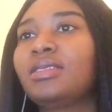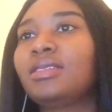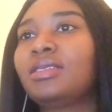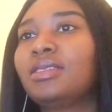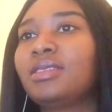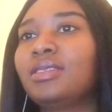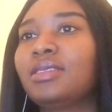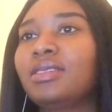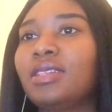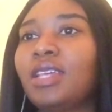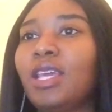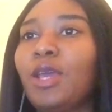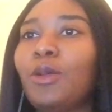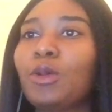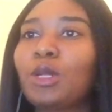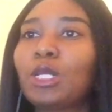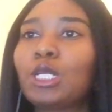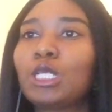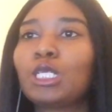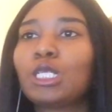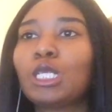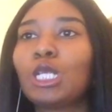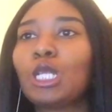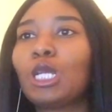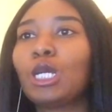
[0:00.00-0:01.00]
He
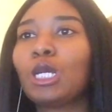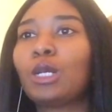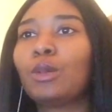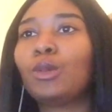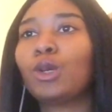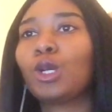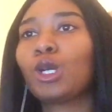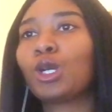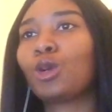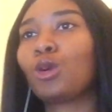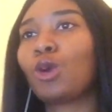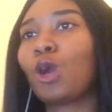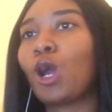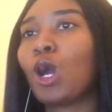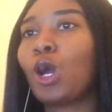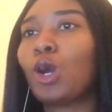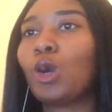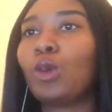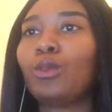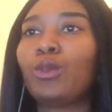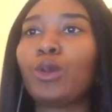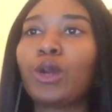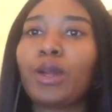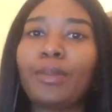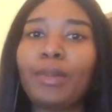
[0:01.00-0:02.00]
wanted to look more
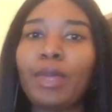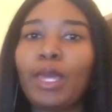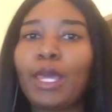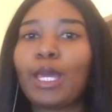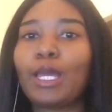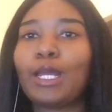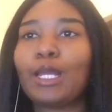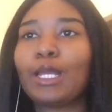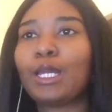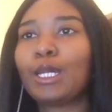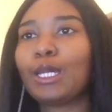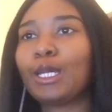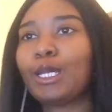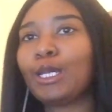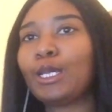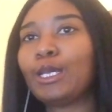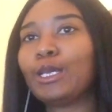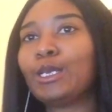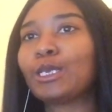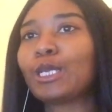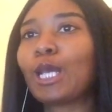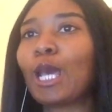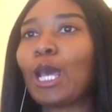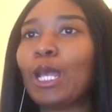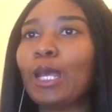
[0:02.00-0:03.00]
grown, more manly.
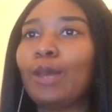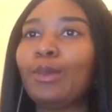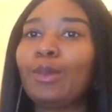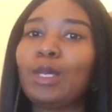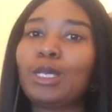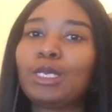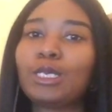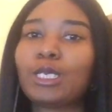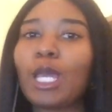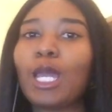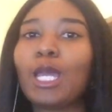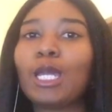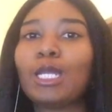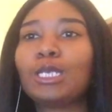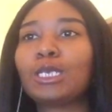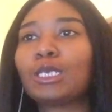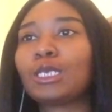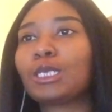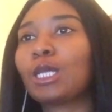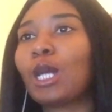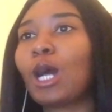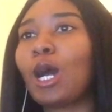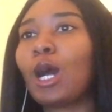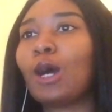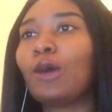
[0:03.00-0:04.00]
He's like, let me shave this
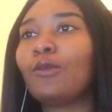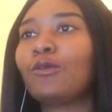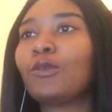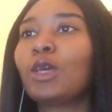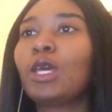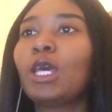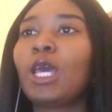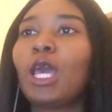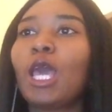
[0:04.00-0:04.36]
off